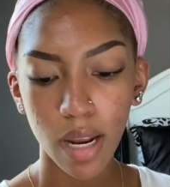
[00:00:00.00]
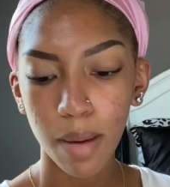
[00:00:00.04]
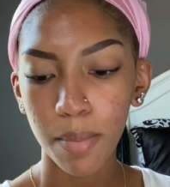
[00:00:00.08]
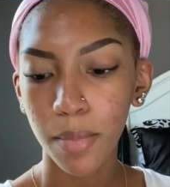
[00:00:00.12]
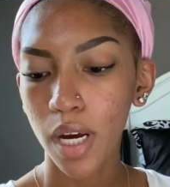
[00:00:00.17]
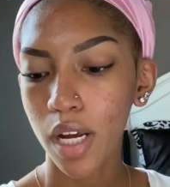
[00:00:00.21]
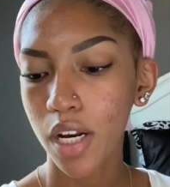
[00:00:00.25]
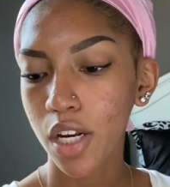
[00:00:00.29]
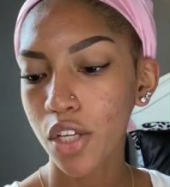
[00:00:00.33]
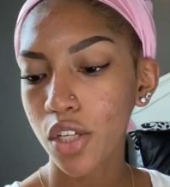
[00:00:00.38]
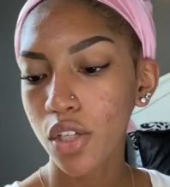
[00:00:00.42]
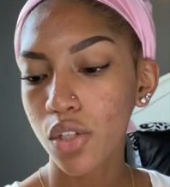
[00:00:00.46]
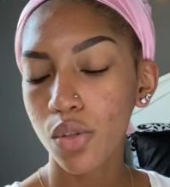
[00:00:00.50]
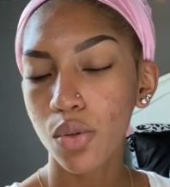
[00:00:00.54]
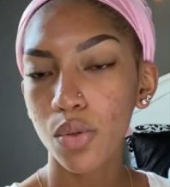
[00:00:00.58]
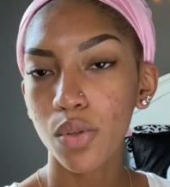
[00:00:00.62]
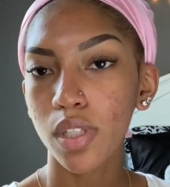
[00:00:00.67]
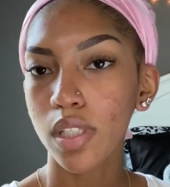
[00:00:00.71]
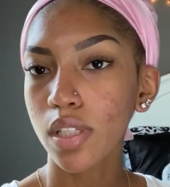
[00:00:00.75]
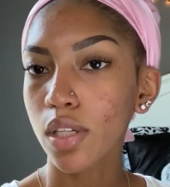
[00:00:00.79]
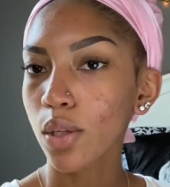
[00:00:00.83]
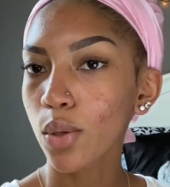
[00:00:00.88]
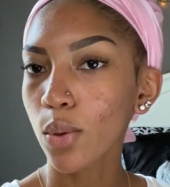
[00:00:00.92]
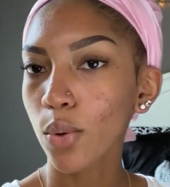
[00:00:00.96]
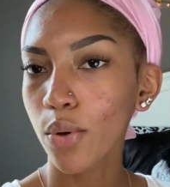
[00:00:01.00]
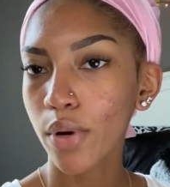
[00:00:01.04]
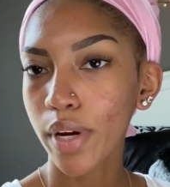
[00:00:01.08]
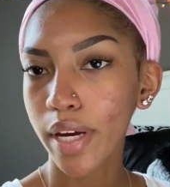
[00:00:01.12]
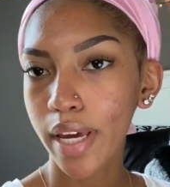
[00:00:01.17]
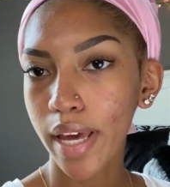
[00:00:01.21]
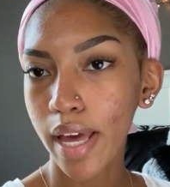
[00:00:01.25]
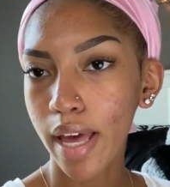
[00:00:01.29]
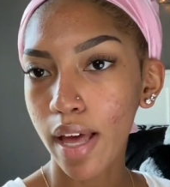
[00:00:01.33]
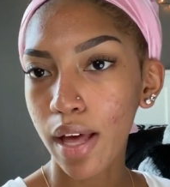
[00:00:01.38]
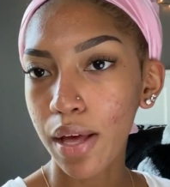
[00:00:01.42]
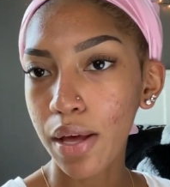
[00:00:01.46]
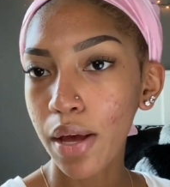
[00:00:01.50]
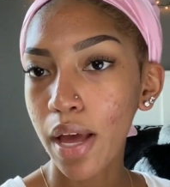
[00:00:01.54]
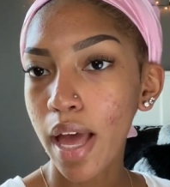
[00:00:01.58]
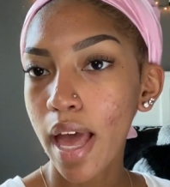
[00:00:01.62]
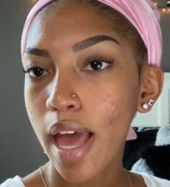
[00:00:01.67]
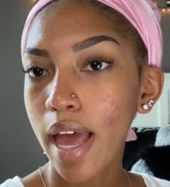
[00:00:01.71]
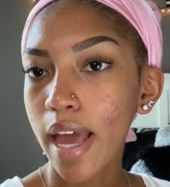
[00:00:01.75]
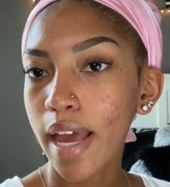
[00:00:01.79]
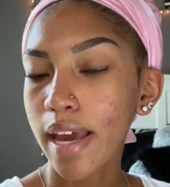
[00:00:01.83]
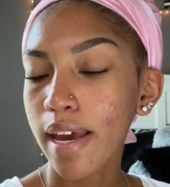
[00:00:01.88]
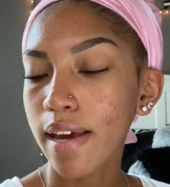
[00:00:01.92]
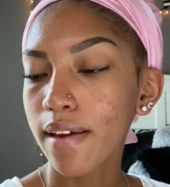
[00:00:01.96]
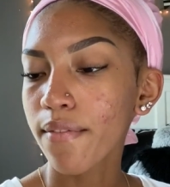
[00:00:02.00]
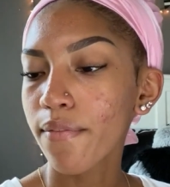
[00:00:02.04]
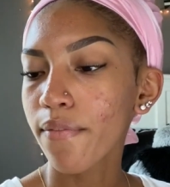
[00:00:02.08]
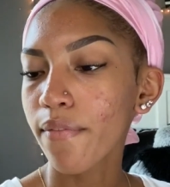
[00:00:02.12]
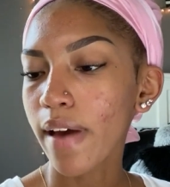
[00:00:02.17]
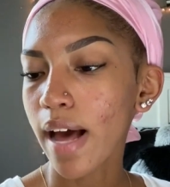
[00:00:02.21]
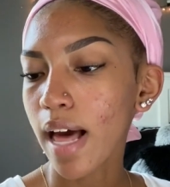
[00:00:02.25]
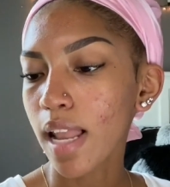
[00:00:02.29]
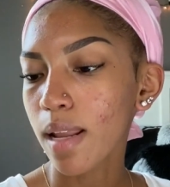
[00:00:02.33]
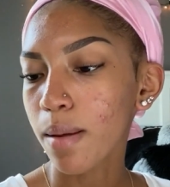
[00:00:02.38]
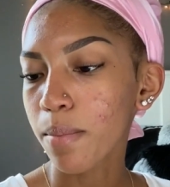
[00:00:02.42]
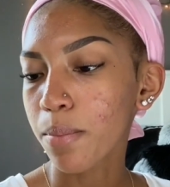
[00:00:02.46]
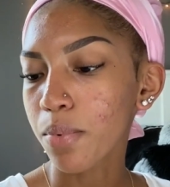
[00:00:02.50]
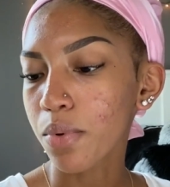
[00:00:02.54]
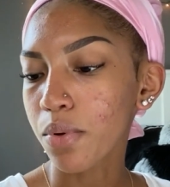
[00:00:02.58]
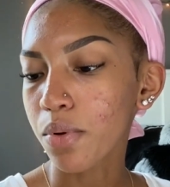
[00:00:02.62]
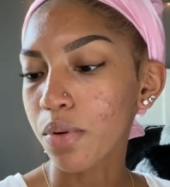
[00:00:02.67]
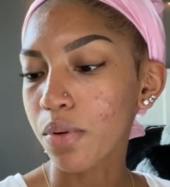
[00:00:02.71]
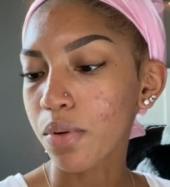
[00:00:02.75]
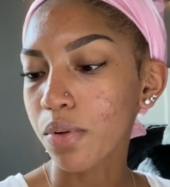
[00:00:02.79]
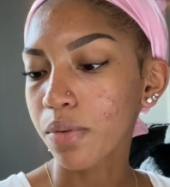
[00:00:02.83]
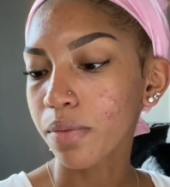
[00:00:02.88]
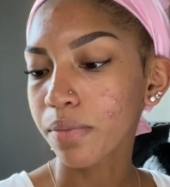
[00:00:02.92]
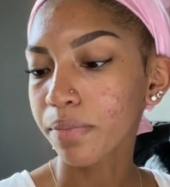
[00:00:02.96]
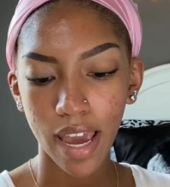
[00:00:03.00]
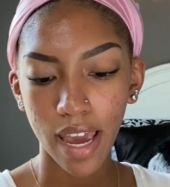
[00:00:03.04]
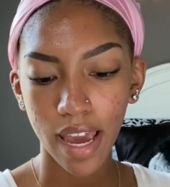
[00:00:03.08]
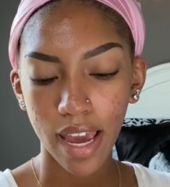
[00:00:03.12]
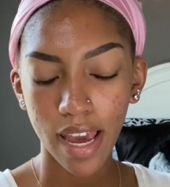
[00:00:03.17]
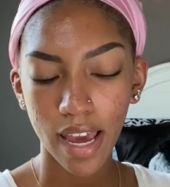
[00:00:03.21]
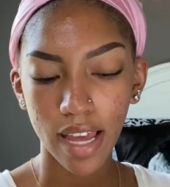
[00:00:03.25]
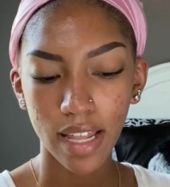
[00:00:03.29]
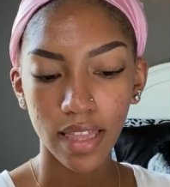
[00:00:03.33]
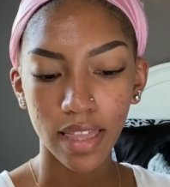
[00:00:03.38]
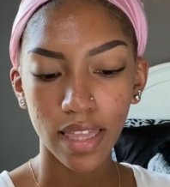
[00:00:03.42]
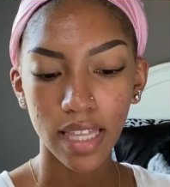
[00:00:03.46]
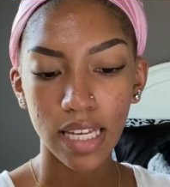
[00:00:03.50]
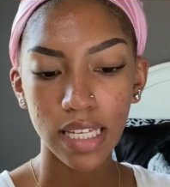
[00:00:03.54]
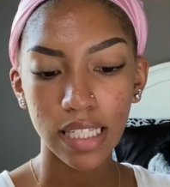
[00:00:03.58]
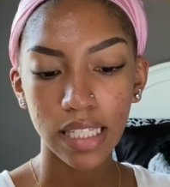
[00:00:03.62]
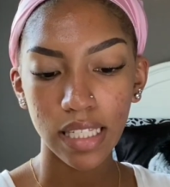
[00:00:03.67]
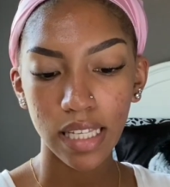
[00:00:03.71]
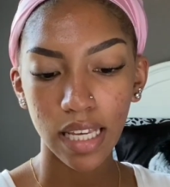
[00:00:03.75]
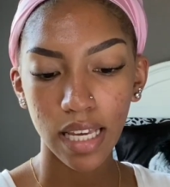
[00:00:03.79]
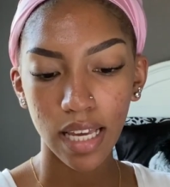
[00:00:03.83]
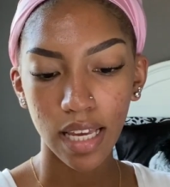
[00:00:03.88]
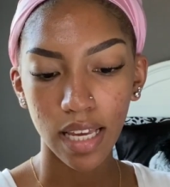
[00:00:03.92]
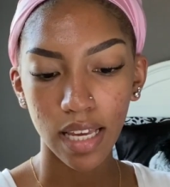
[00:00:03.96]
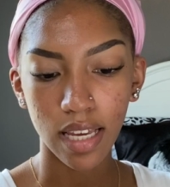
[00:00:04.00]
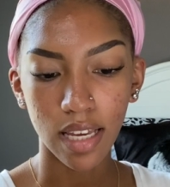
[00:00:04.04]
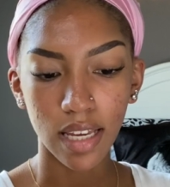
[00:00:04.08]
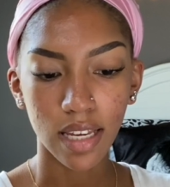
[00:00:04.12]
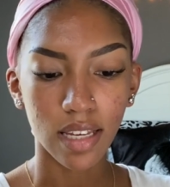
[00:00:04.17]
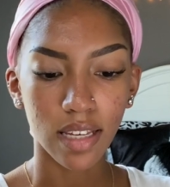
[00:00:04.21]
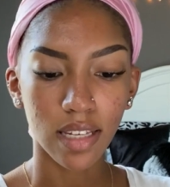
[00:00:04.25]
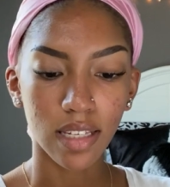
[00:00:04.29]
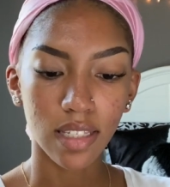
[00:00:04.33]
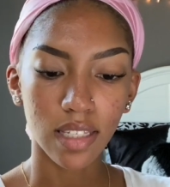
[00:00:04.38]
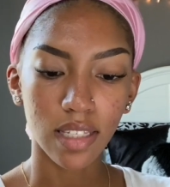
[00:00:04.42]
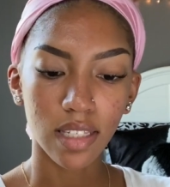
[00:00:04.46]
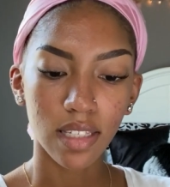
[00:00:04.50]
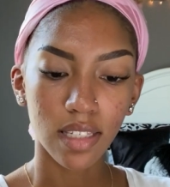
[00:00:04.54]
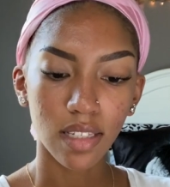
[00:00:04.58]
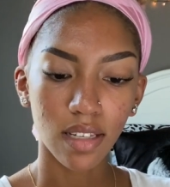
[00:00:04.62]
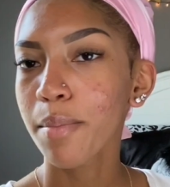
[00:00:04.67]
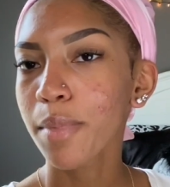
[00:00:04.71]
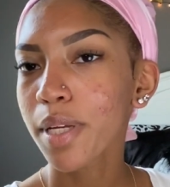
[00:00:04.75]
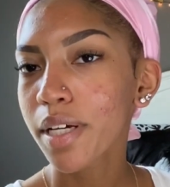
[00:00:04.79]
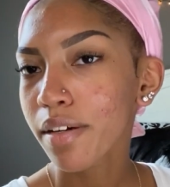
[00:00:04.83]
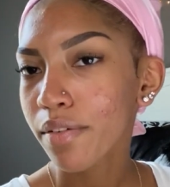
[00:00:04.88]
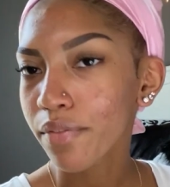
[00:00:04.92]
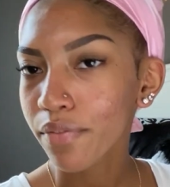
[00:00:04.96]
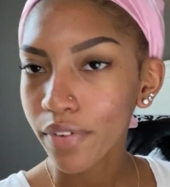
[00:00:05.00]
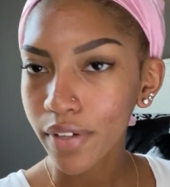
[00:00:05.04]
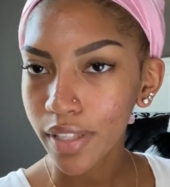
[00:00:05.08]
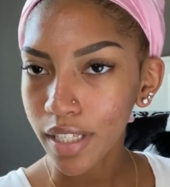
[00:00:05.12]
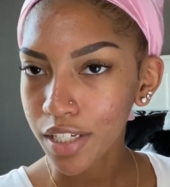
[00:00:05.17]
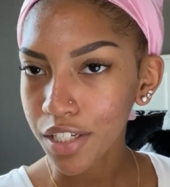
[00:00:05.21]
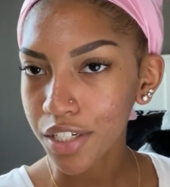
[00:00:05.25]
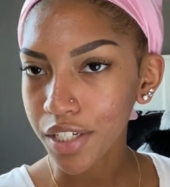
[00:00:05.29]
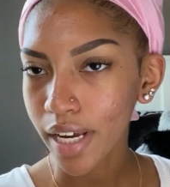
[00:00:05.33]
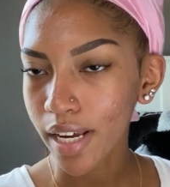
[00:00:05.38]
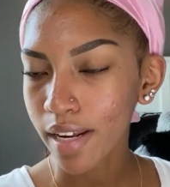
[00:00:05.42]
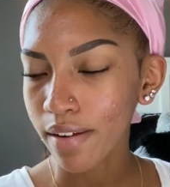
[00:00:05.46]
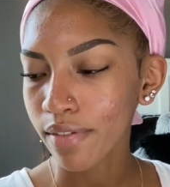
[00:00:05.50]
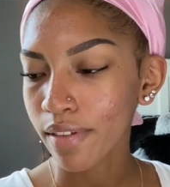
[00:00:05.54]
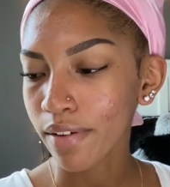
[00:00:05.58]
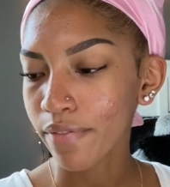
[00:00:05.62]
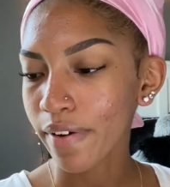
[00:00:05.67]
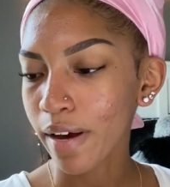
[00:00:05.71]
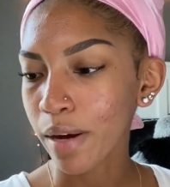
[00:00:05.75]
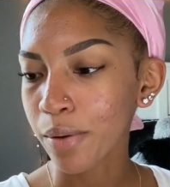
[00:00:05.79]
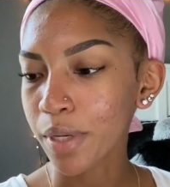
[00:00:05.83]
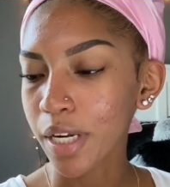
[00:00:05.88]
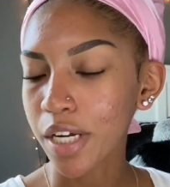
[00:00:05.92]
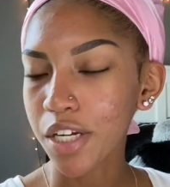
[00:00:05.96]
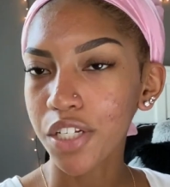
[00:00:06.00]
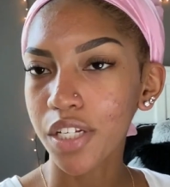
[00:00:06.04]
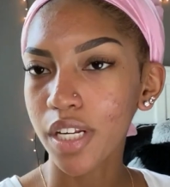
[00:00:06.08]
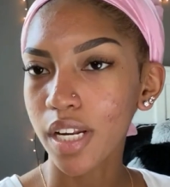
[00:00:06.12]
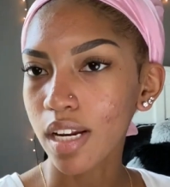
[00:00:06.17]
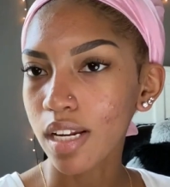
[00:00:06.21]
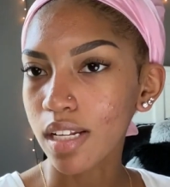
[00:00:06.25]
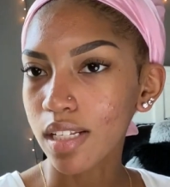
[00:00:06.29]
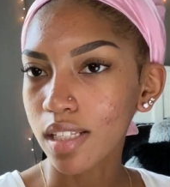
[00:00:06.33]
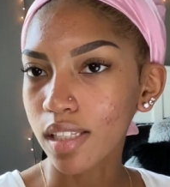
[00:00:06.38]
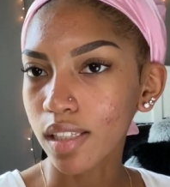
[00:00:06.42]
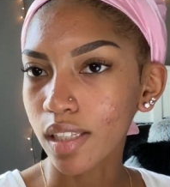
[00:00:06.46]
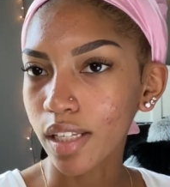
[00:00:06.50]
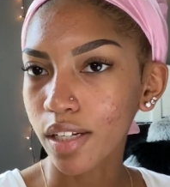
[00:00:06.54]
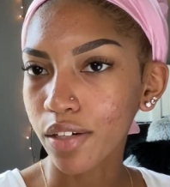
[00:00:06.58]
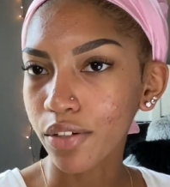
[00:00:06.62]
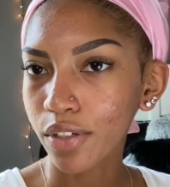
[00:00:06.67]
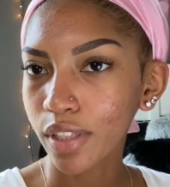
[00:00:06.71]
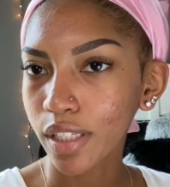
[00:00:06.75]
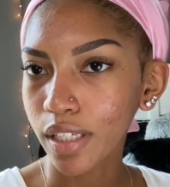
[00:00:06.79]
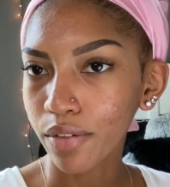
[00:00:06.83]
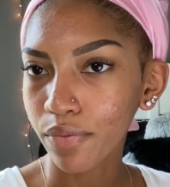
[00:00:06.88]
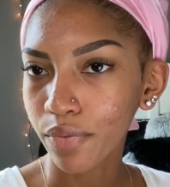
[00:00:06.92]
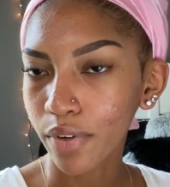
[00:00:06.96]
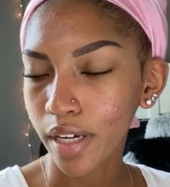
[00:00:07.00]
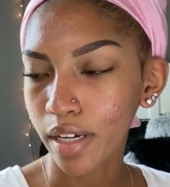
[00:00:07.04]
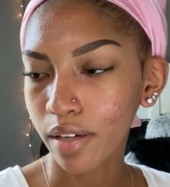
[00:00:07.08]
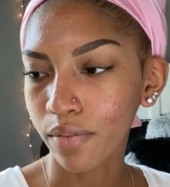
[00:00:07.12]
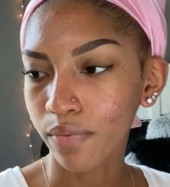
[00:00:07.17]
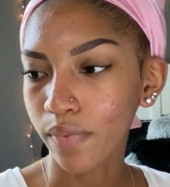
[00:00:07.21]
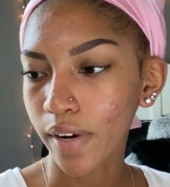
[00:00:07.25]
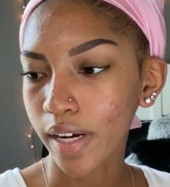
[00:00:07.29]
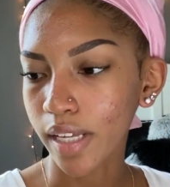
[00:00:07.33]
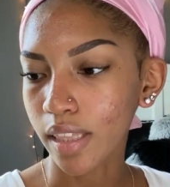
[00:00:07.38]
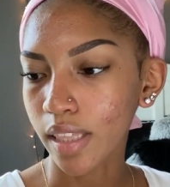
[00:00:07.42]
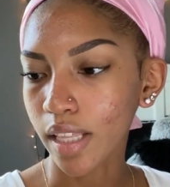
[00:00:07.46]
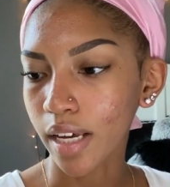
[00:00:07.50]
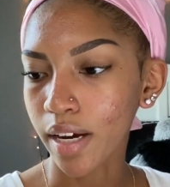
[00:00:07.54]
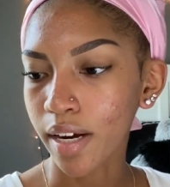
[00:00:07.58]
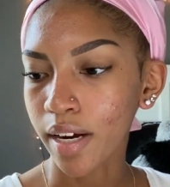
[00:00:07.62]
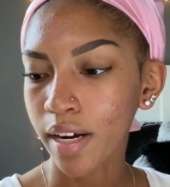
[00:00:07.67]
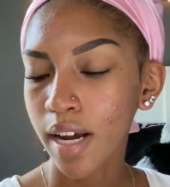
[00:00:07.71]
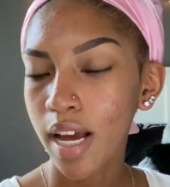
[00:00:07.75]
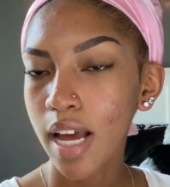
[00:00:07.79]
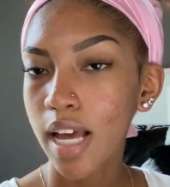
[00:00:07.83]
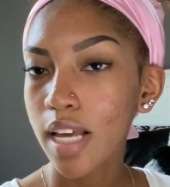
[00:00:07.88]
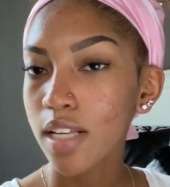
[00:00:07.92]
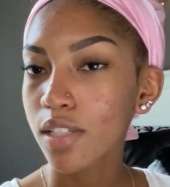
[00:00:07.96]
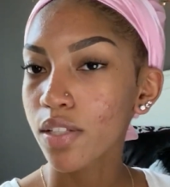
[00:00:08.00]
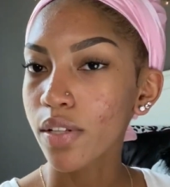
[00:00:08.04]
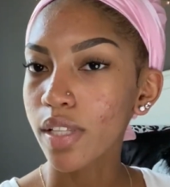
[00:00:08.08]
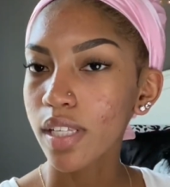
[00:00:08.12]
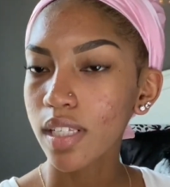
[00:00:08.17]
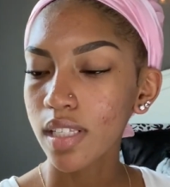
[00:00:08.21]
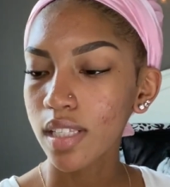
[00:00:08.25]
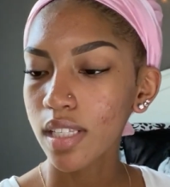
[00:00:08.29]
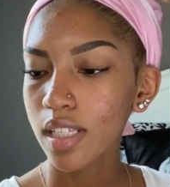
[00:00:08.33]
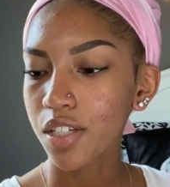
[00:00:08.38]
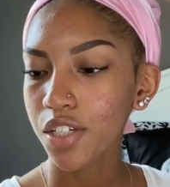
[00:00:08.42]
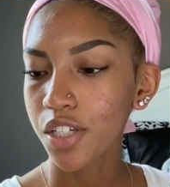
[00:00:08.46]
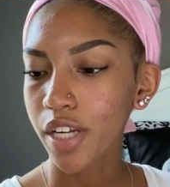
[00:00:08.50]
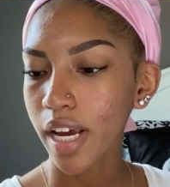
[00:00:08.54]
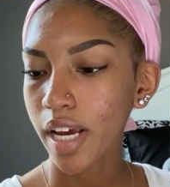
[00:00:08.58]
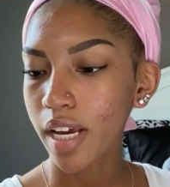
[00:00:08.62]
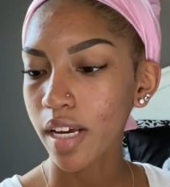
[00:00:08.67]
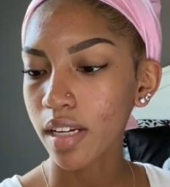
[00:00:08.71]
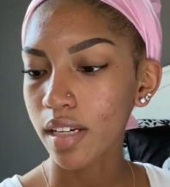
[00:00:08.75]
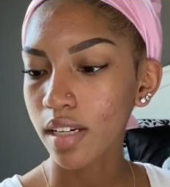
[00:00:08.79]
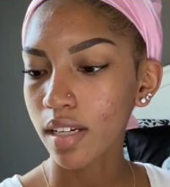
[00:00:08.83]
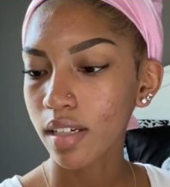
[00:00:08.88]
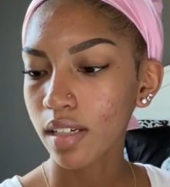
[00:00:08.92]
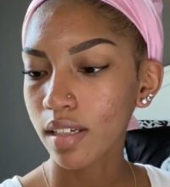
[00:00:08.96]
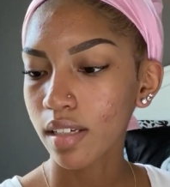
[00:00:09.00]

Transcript: I'm gonna use the L'Oreal Infallible, and this is, I'm looking for the shade of the foundation, and it's literally written right there. So this is the shade.